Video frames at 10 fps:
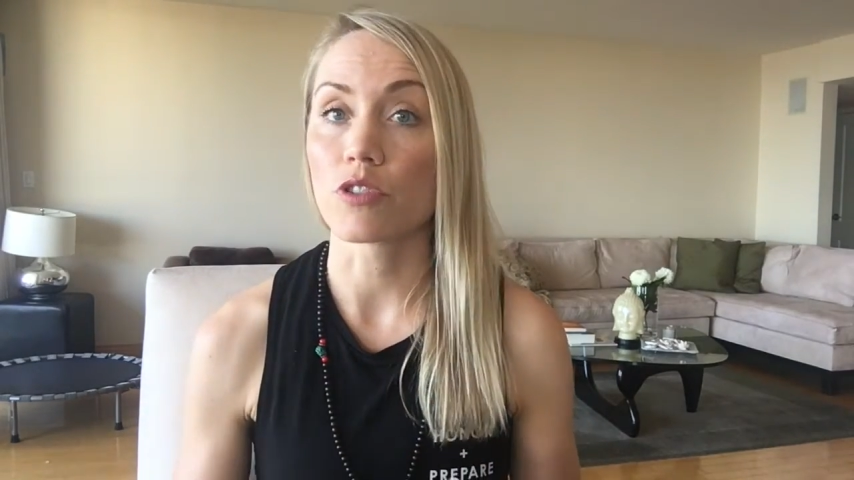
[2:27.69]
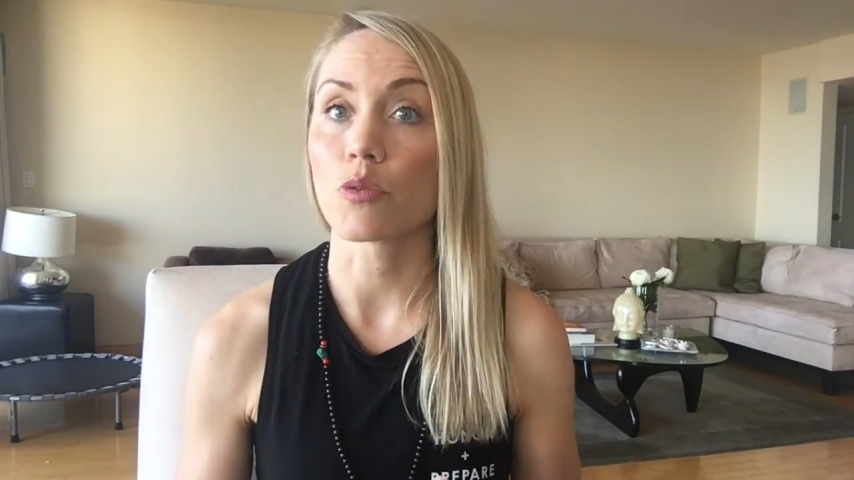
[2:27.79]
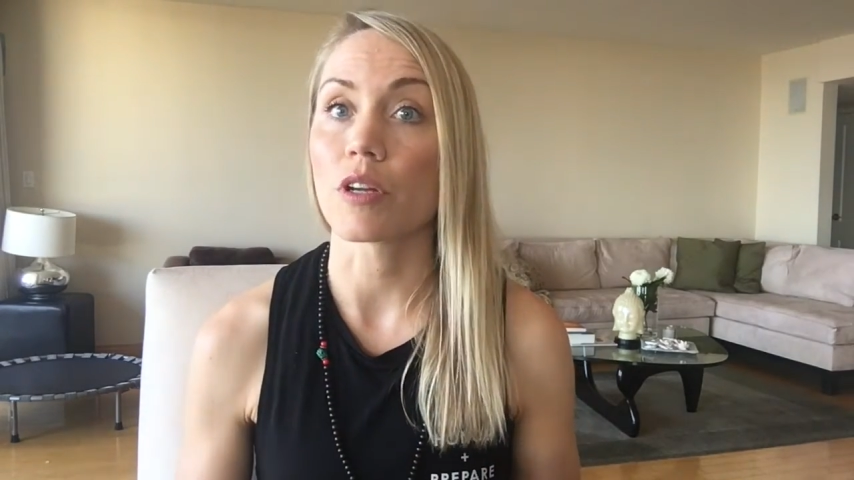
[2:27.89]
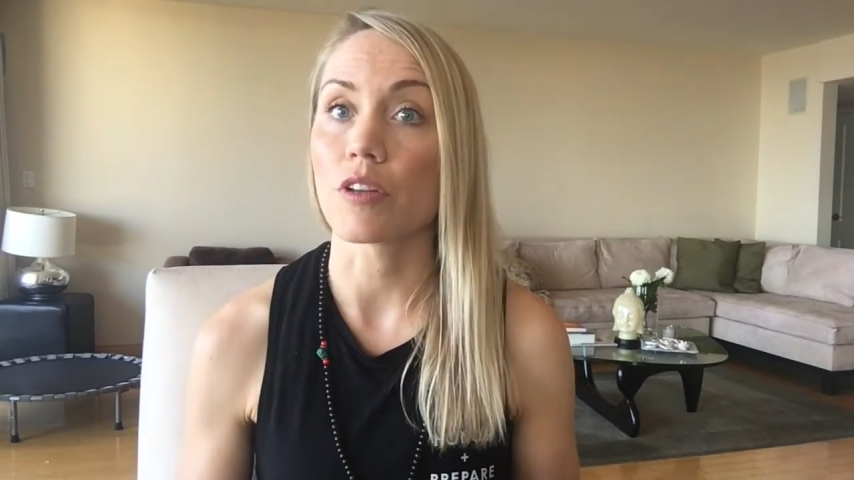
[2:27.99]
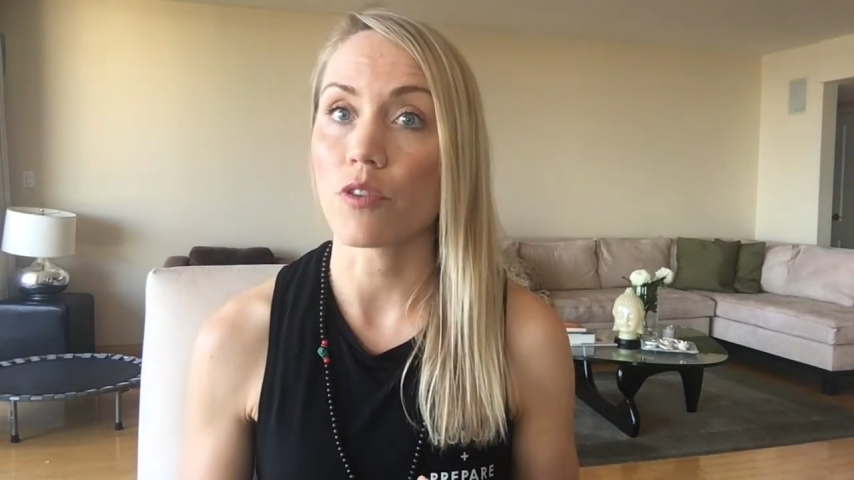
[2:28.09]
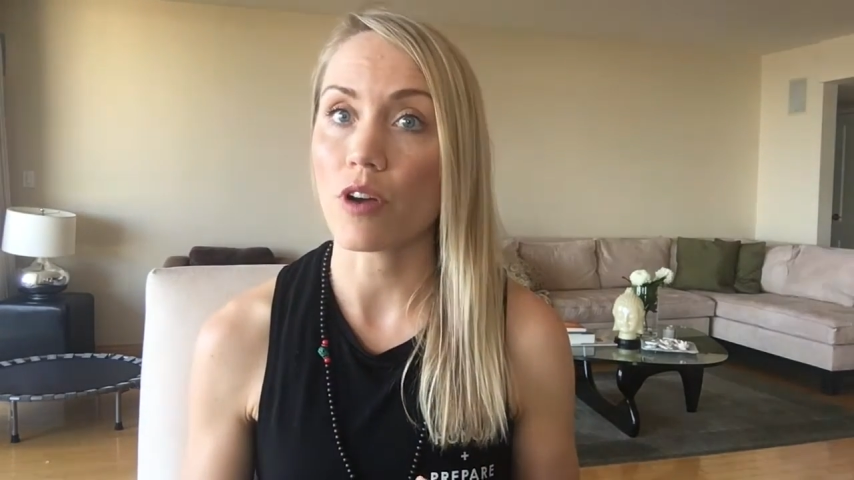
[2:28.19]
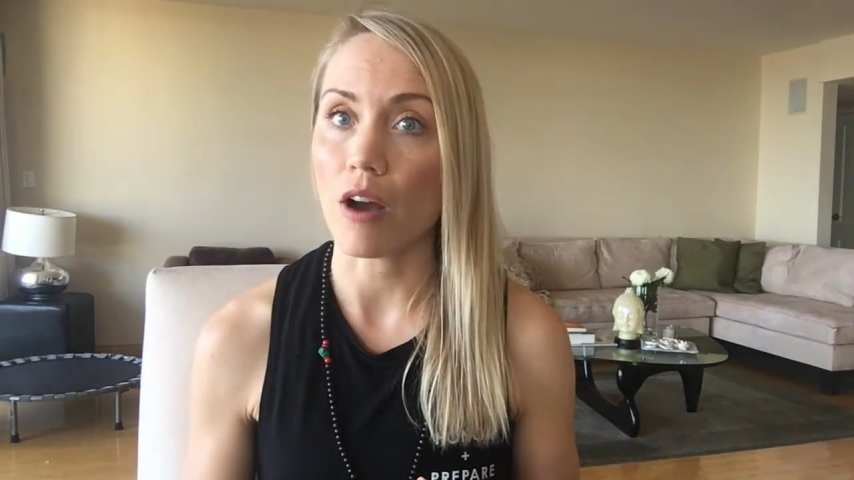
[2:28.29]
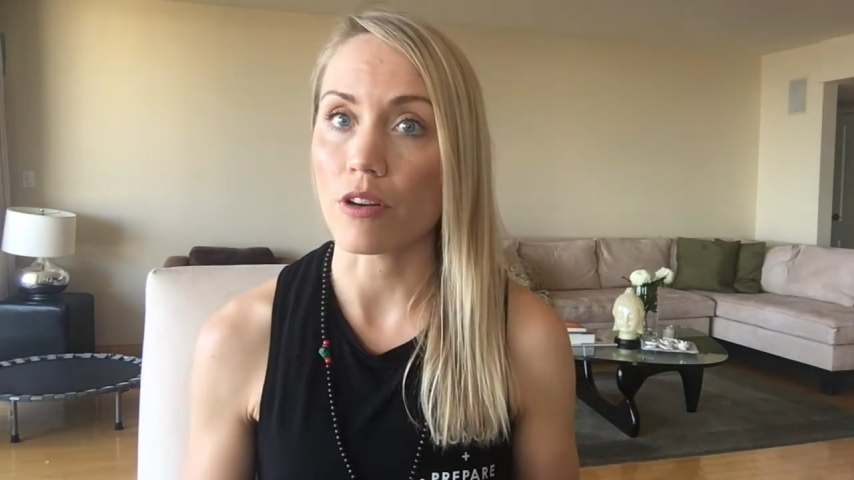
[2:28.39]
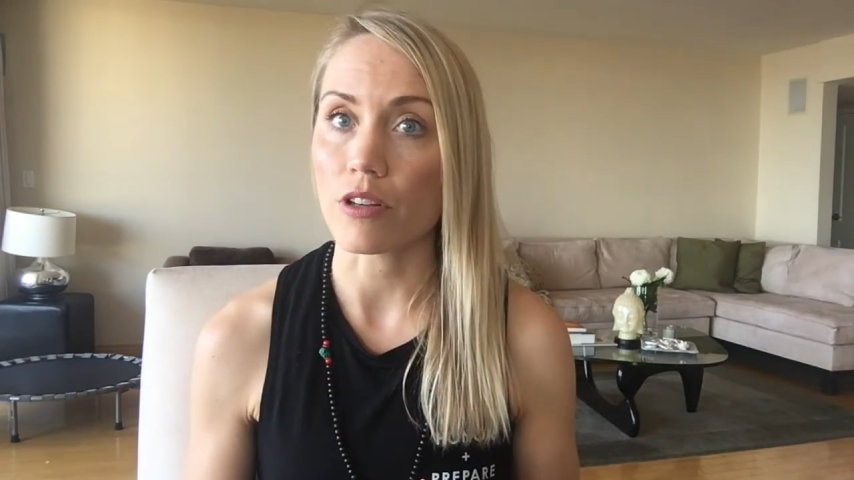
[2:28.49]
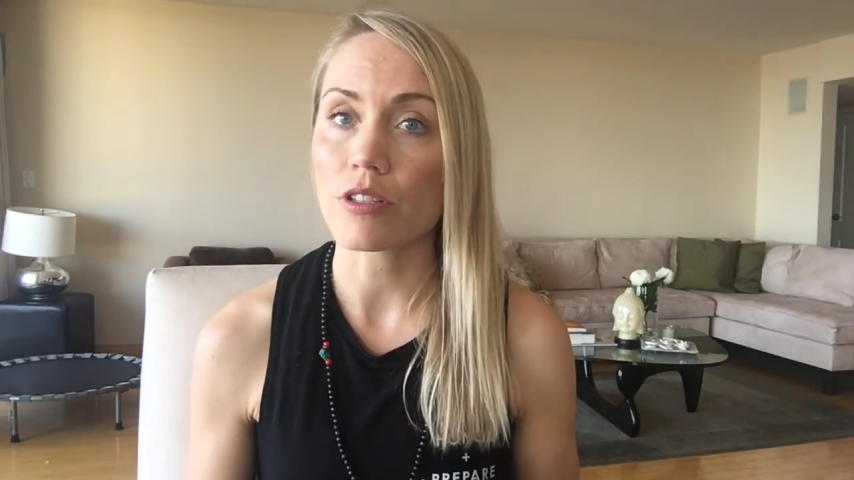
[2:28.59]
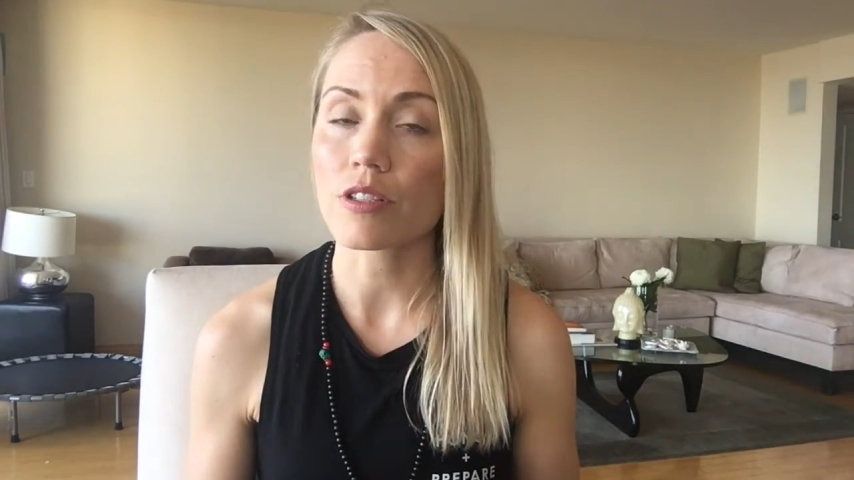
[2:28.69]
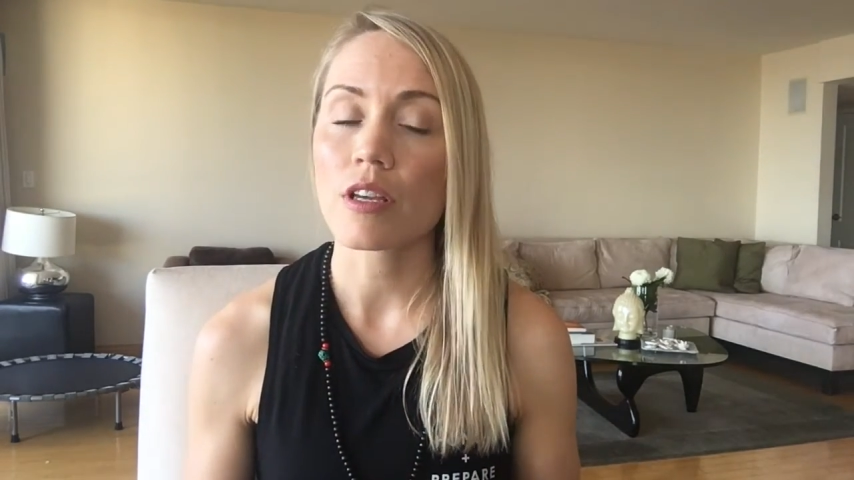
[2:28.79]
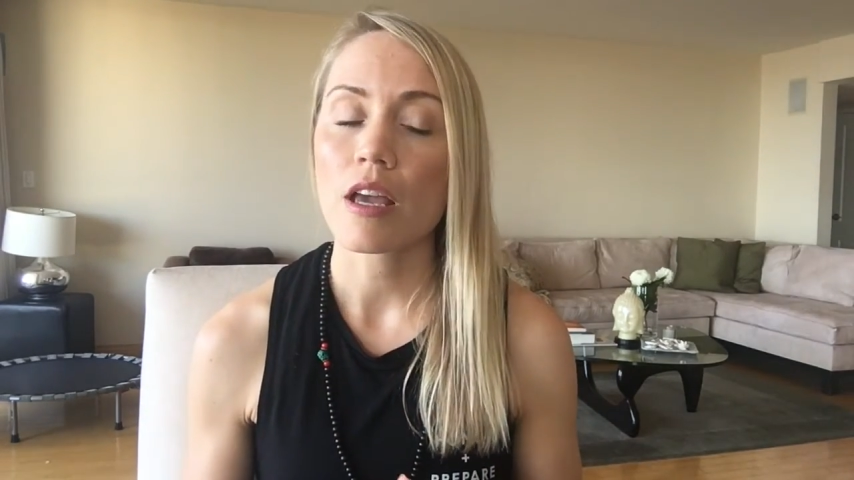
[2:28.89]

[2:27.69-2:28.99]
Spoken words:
to 24 hours,